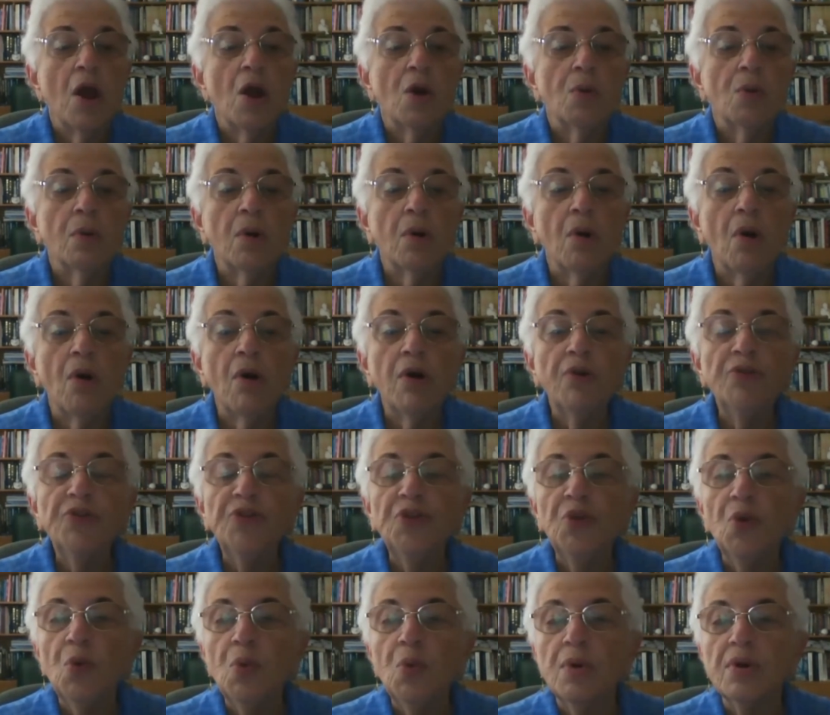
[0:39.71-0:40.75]
We're
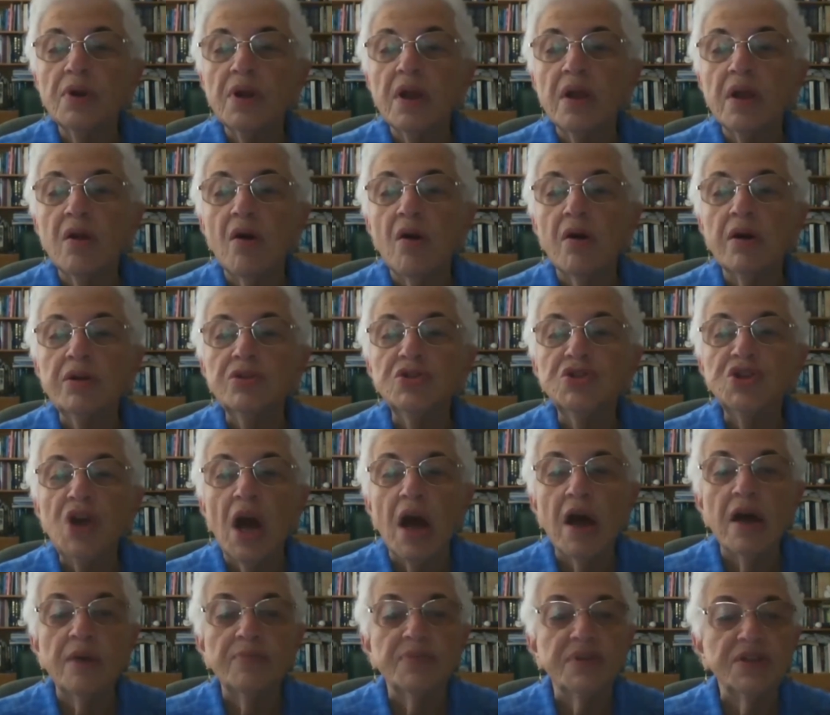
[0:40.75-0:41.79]
also working on
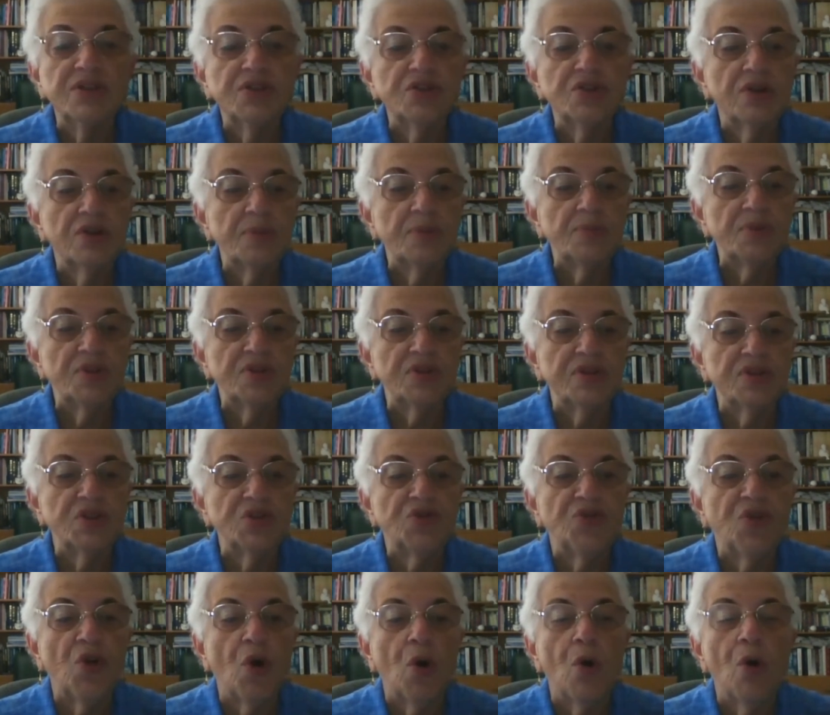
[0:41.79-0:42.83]
job descriptions
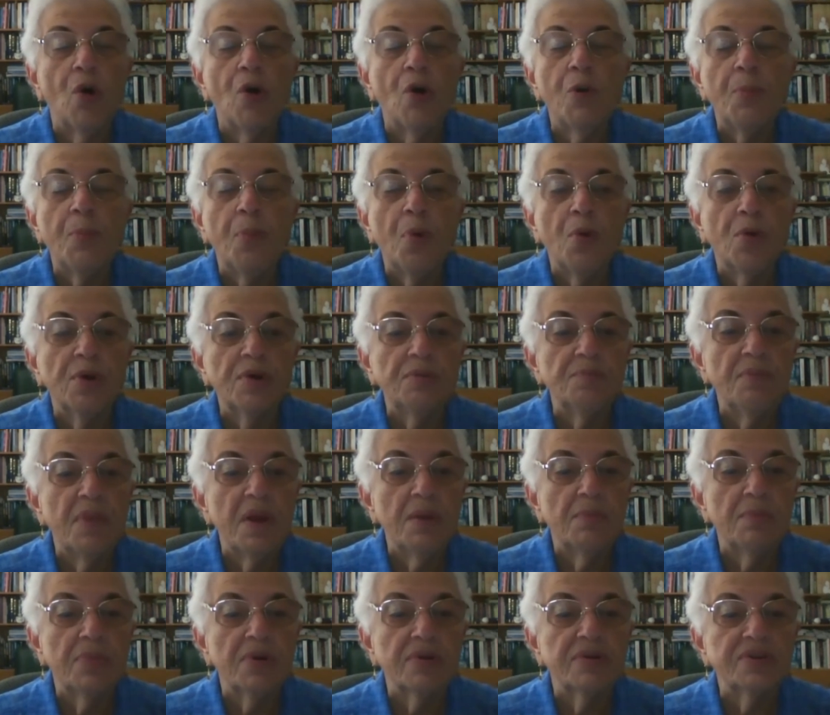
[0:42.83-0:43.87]
for all board
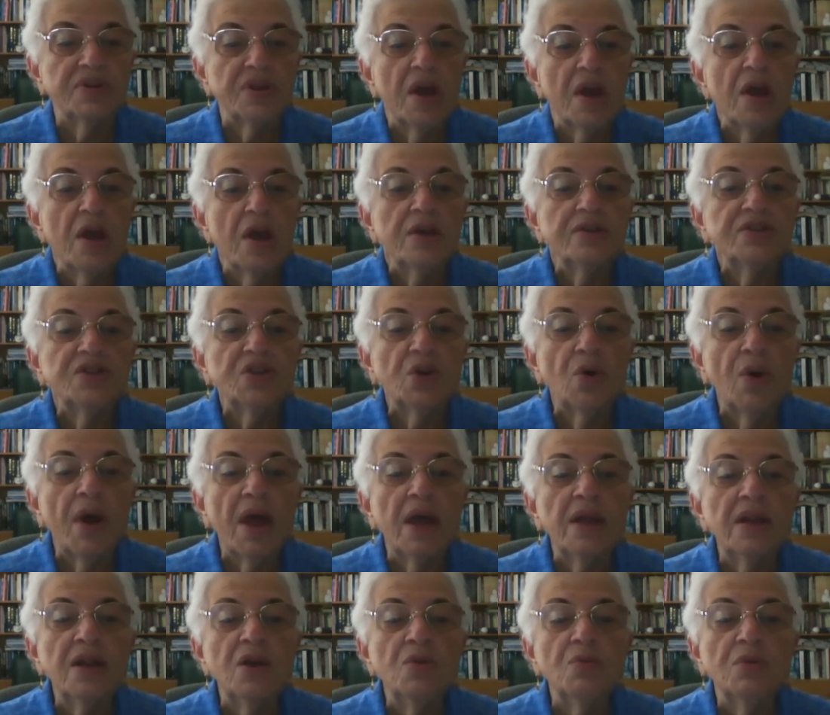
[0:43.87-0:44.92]
members, so
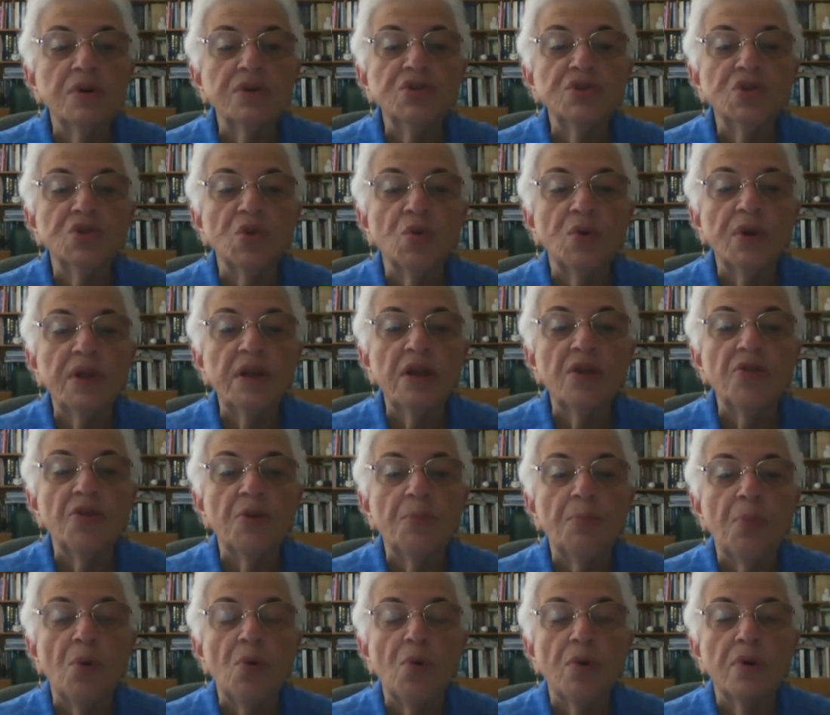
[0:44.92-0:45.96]
anyone joining the
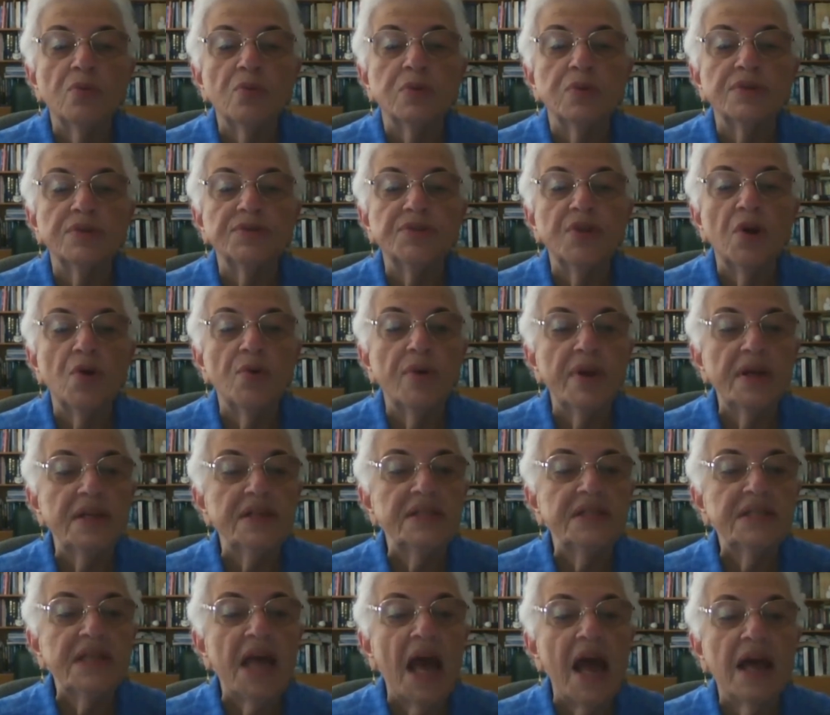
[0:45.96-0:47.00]
board will know
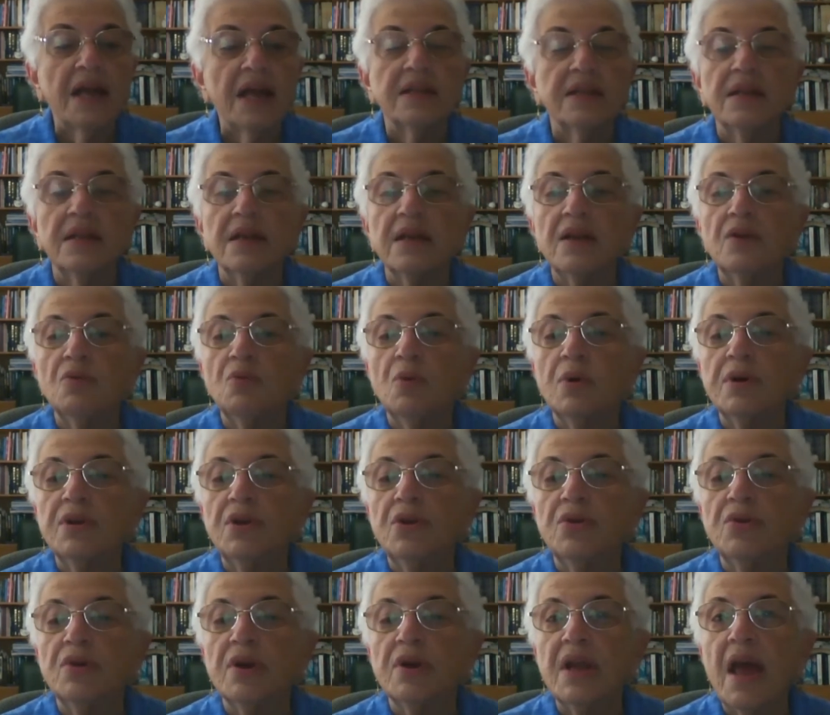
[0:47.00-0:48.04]
exactly what
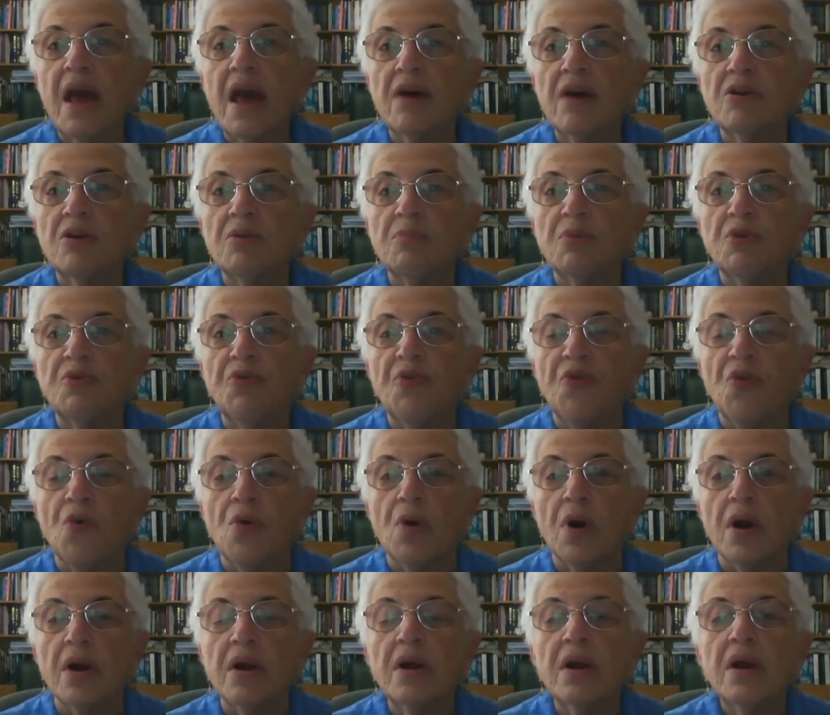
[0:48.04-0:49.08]
you're accountable
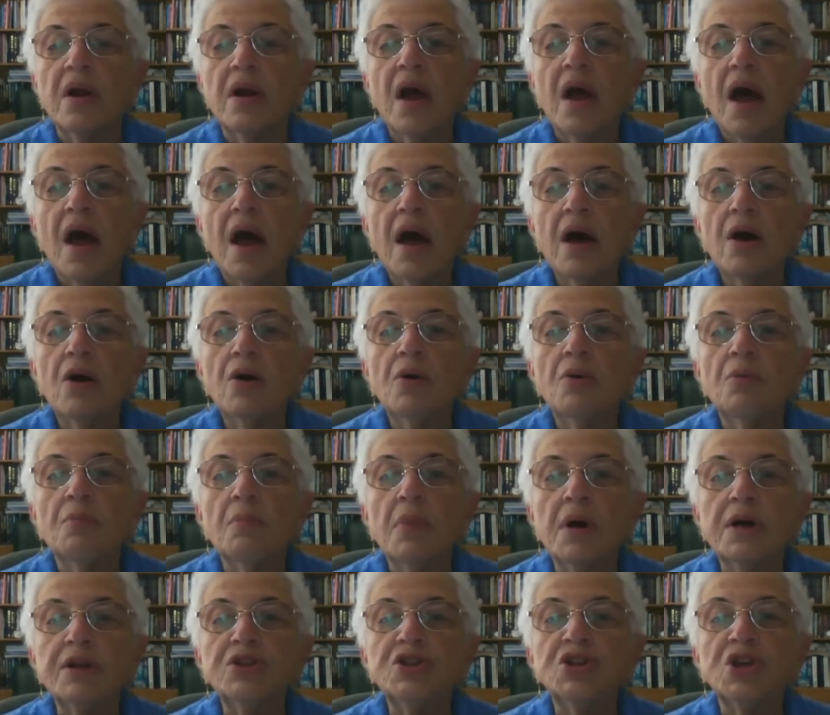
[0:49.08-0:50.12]
for. How
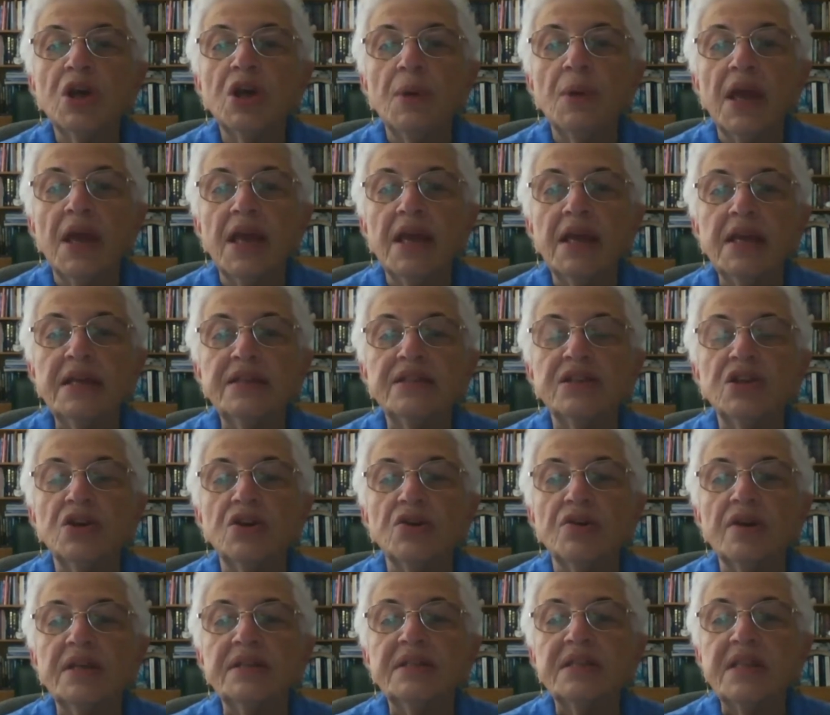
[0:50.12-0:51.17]
much
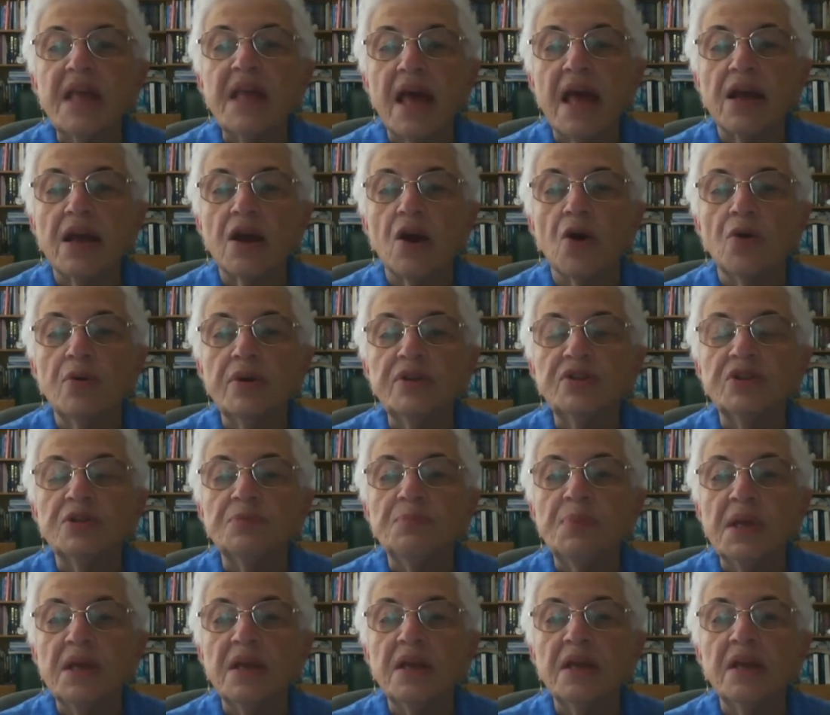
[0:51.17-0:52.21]
easier is that going to
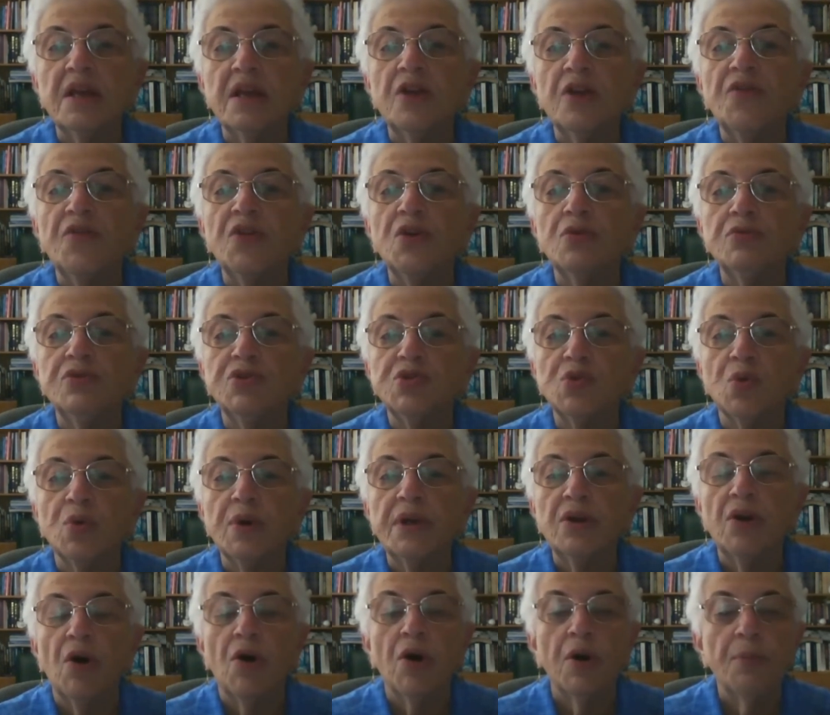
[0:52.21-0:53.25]
be if you
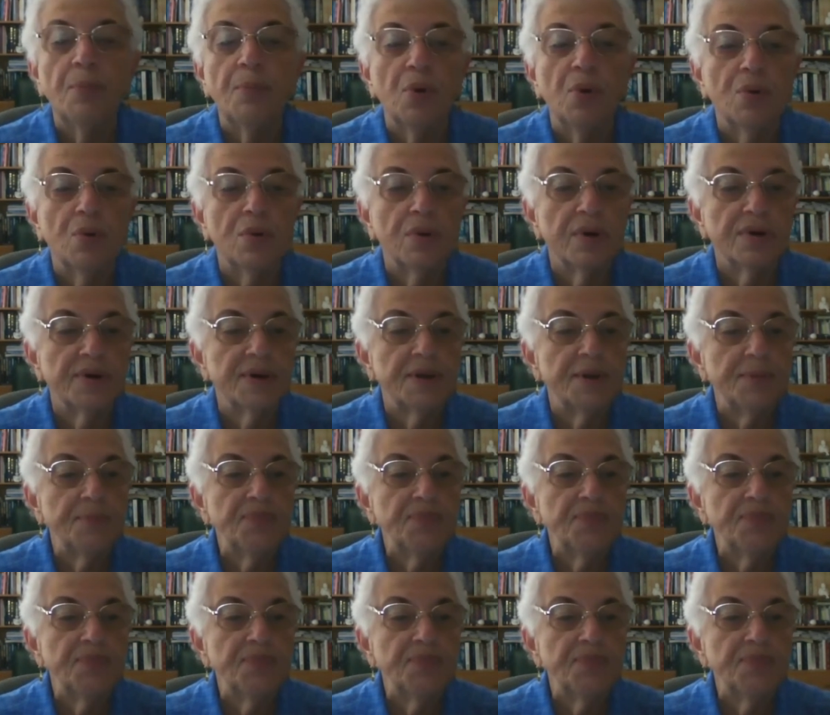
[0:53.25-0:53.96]
join our board?